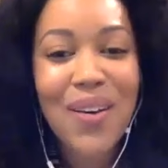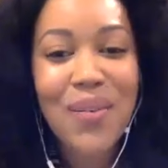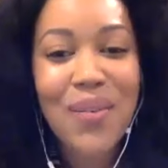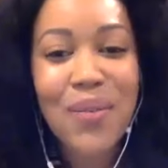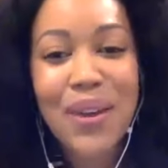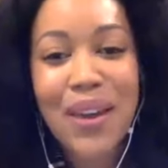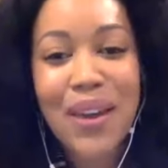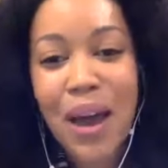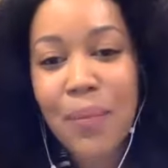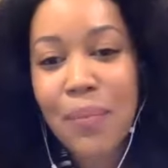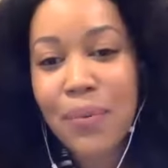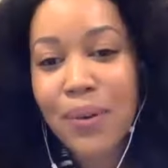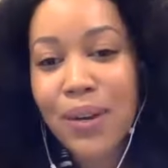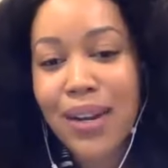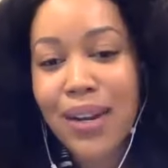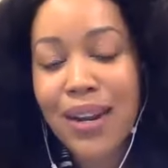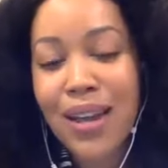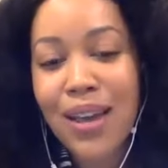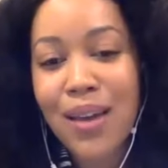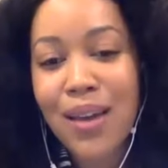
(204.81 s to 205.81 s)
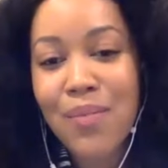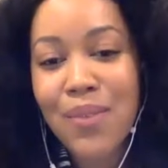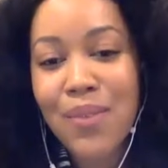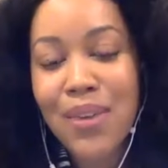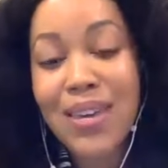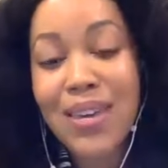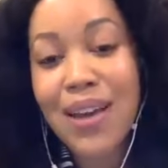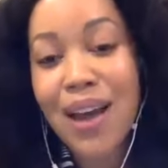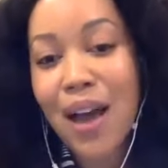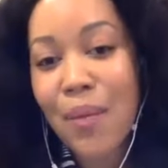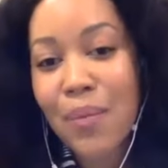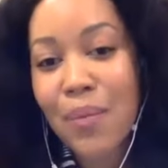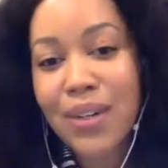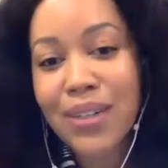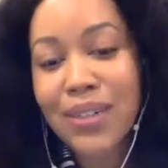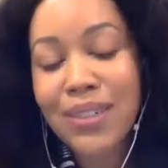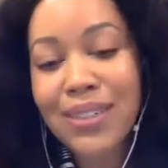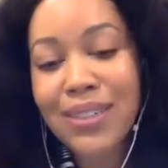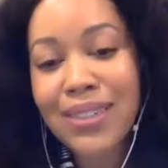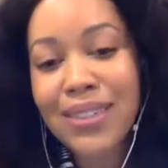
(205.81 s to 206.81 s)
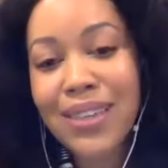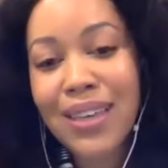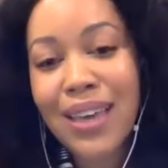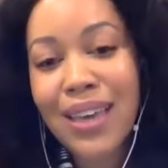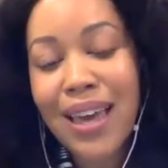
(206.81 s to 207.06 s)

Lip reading: We operate e-commerce.